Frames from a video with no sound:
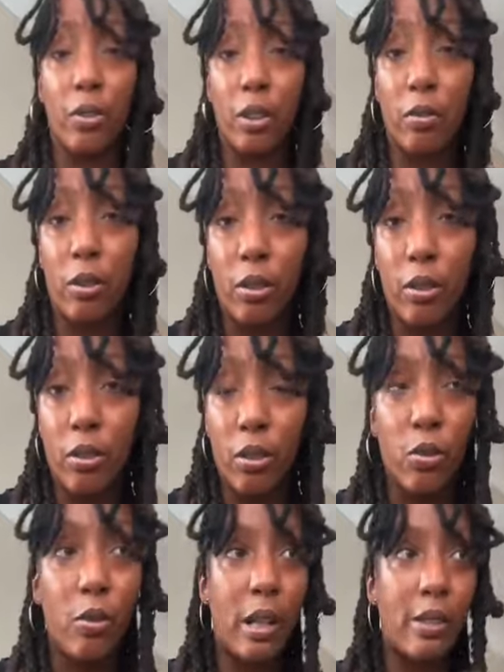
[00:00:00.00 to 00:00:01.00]
friend of yours,
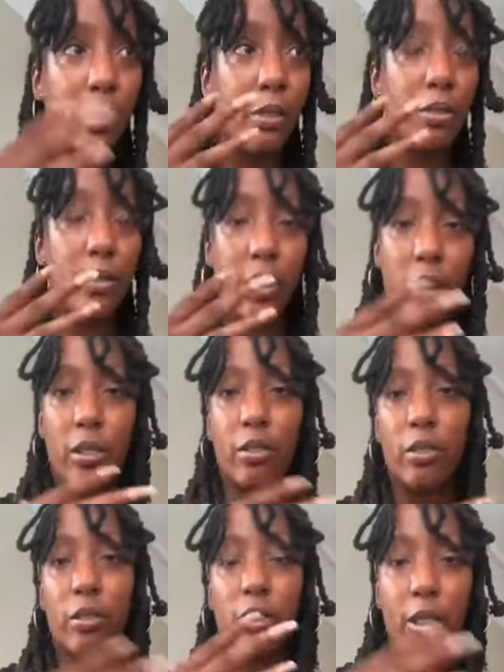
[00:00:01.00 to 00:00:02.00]
and you guys understand,
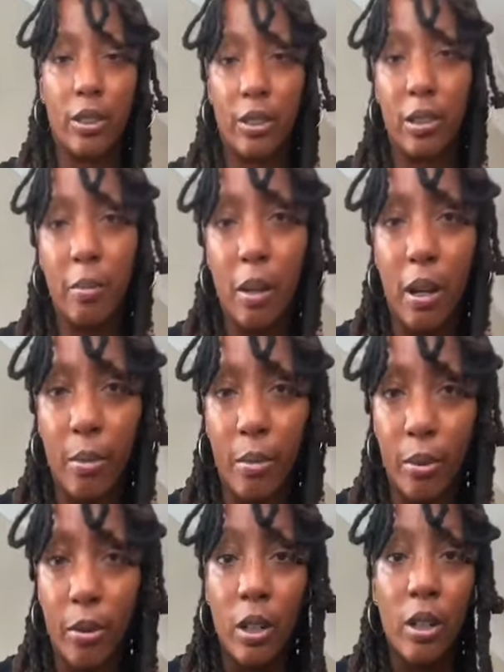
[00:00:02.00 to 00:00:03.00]
you're sexually
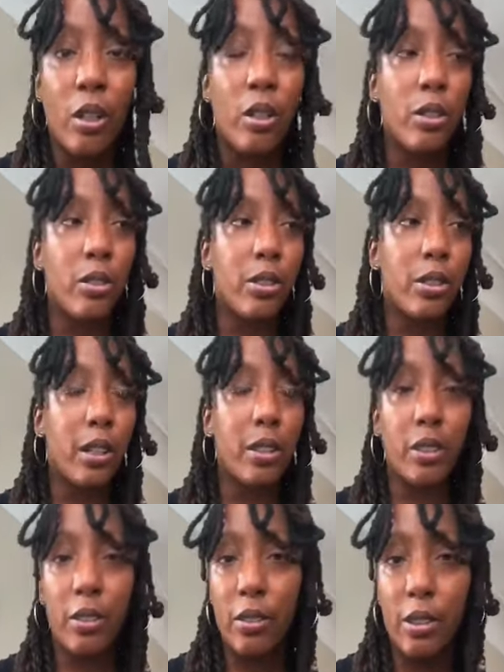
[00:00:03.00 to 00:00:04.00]
compatible, you understand
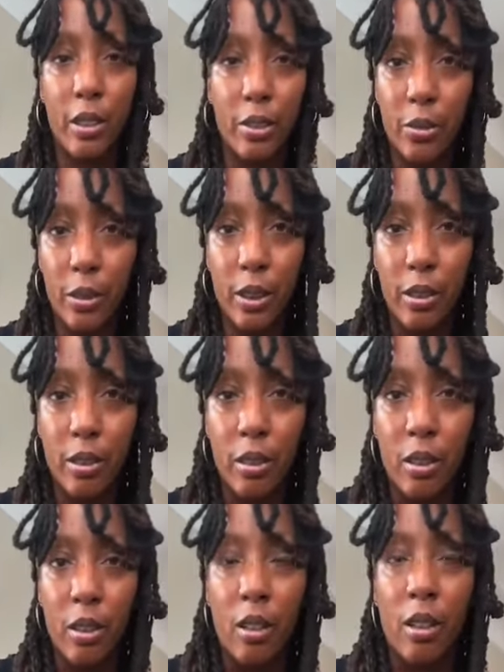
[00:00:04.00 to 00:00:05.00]
each other sexually,
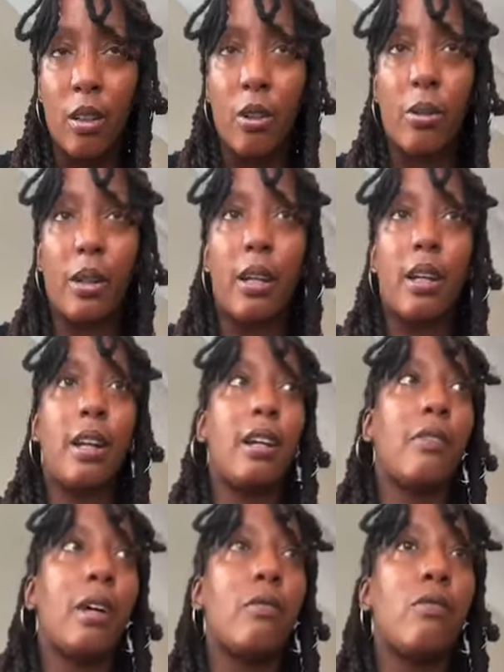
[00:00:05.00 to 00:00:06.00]
okay? And
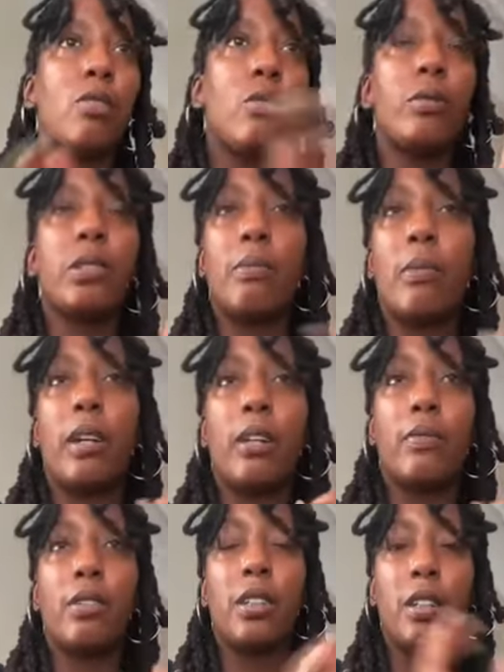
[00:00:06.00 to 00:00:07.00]
if I've known somebody
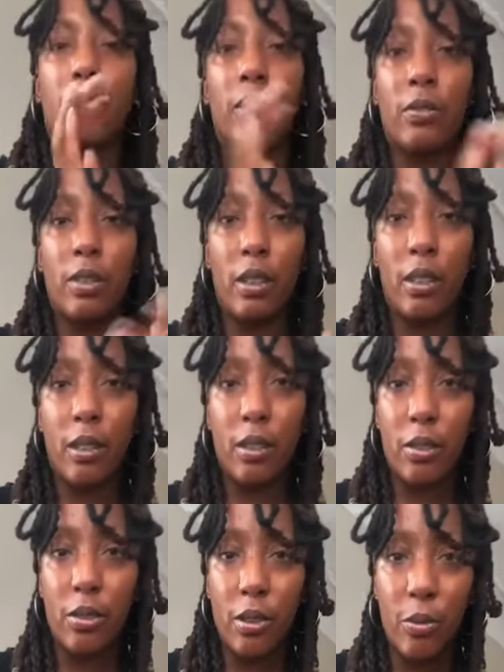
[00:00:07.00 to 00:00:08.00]
for 10, 15
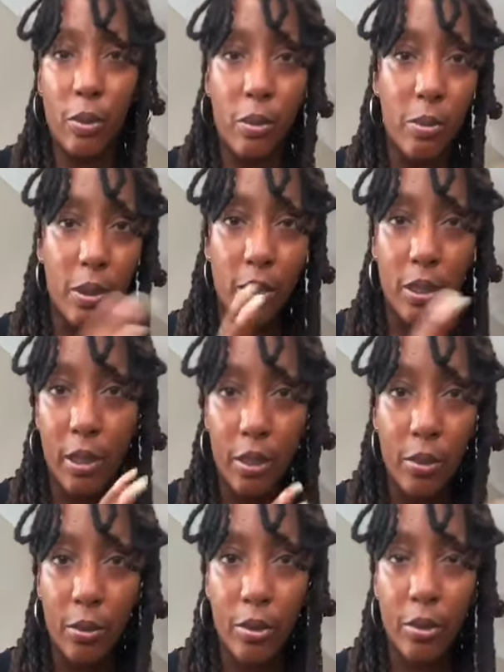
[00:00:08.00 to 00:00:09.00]
years, and we've been
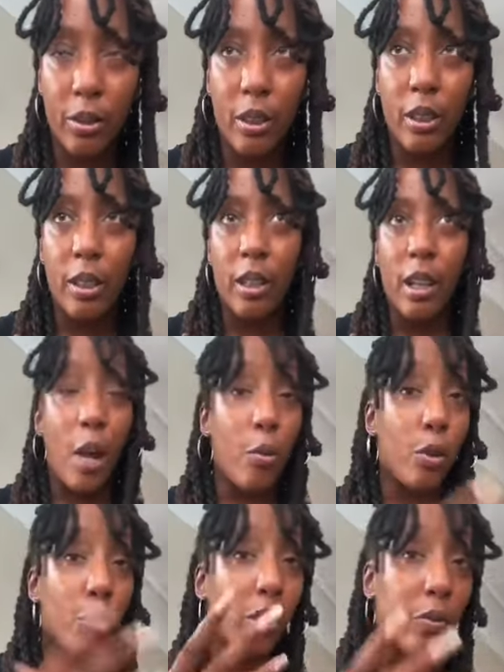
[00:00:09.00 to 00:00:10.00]
sexual,
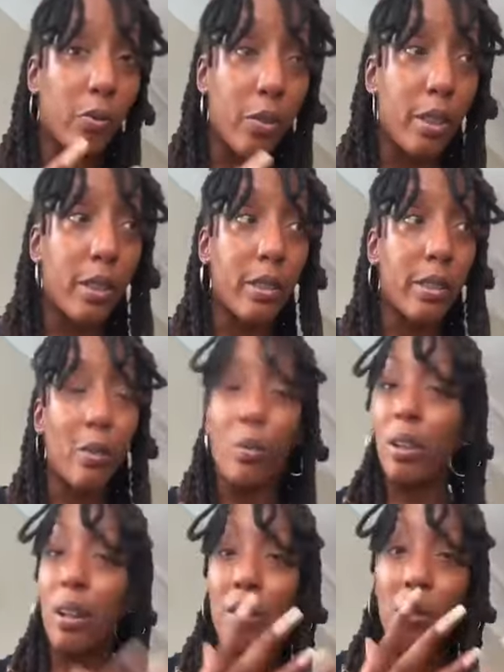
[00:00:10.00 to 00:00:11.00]
and we're good friends, and
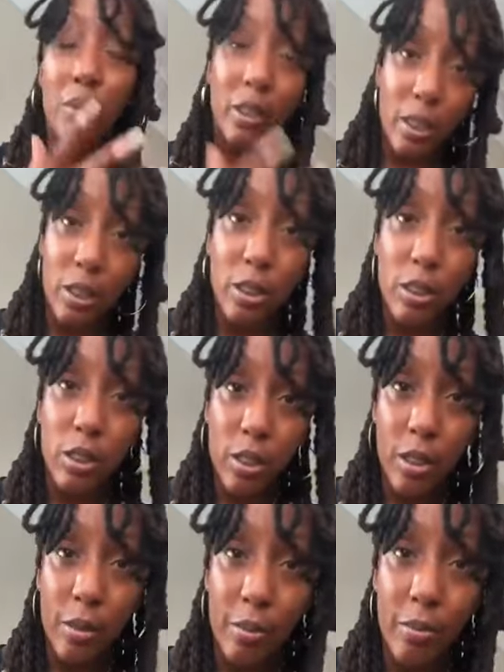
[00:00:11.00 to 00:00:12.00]
we're not in a
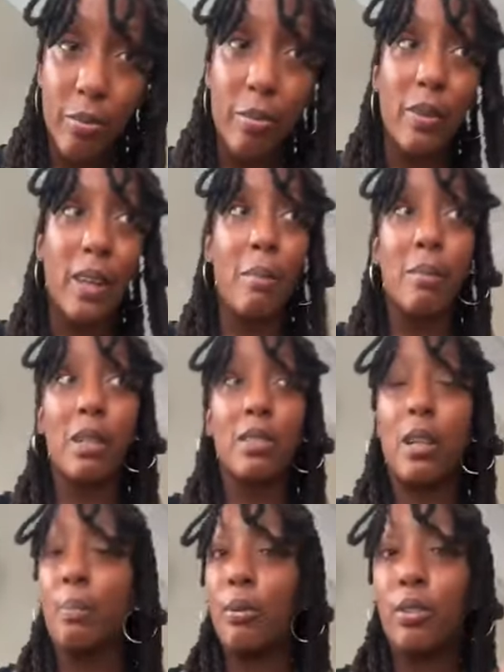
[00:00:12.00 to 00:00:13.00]
relationship, that
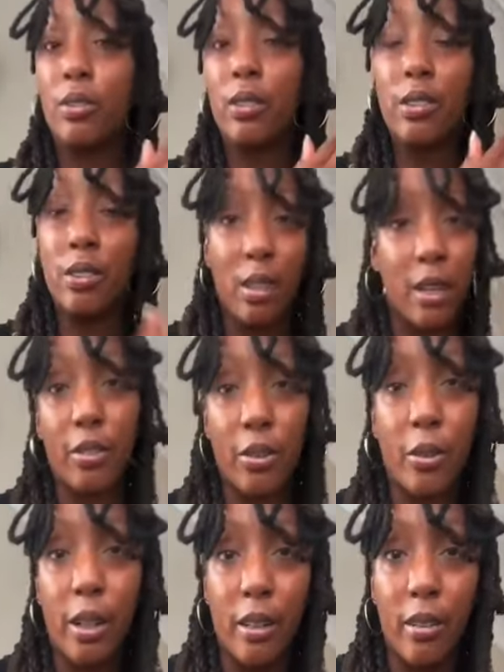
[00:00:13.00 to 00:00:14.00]
means that person is not a
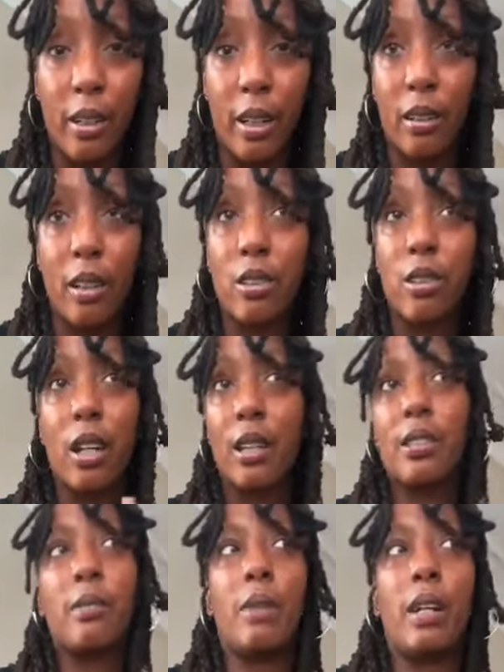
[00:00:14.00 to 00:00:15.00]
threat. Like, that's
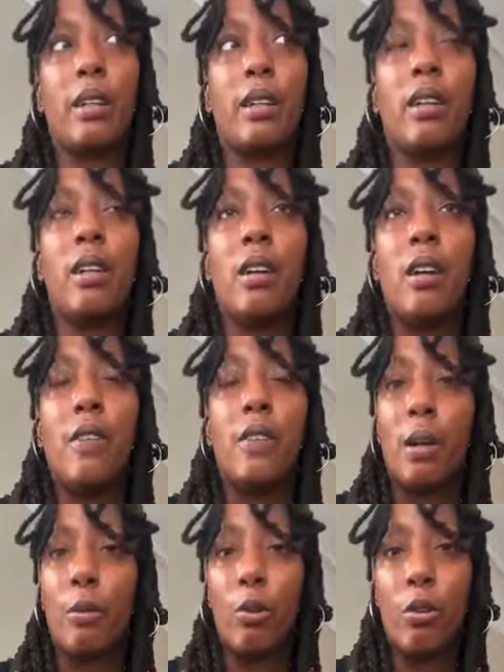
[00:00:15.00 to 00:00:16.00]
not somebody
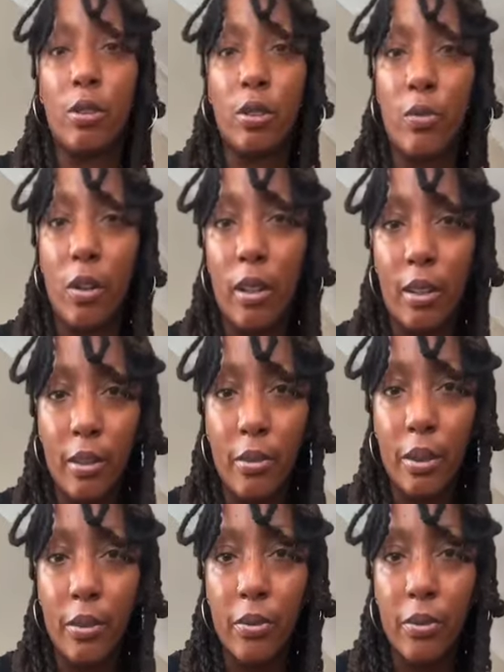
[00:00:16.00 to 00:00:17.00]
that I'm going to fall in love
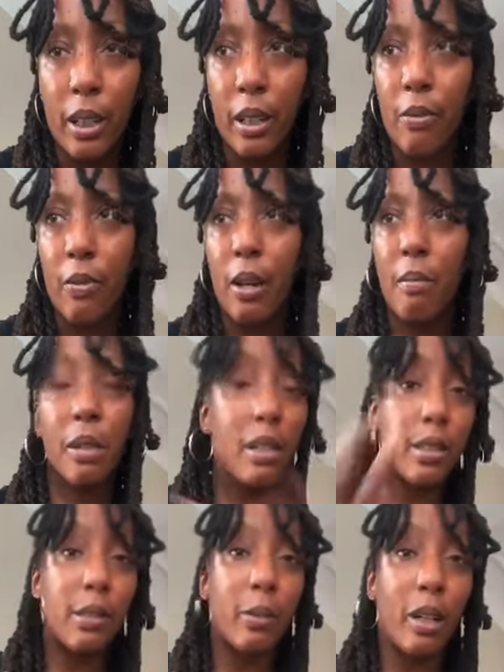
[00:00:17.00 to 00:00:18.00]
with. Like, if I
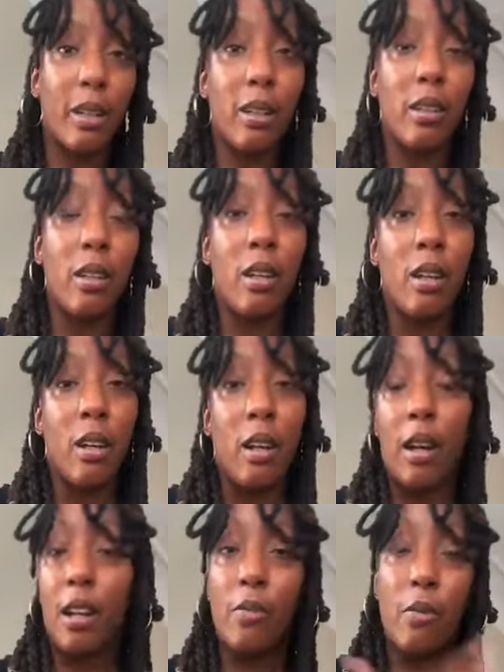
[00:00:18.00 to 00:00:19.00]
meet somebody,
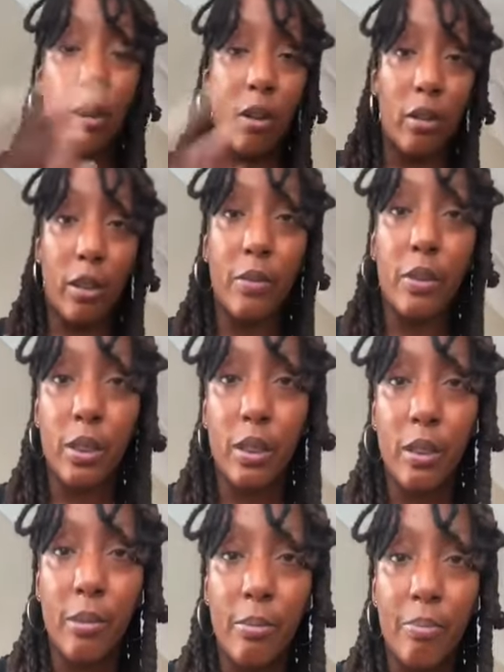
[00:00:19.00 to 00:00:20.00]
and I fall in love with
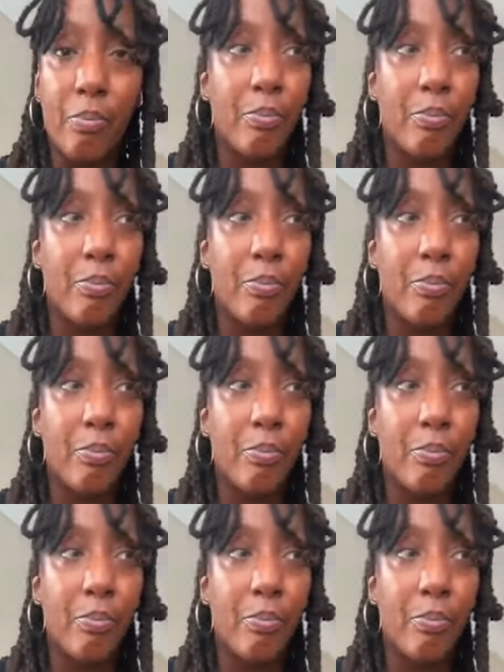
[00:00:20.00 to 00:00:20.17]
them,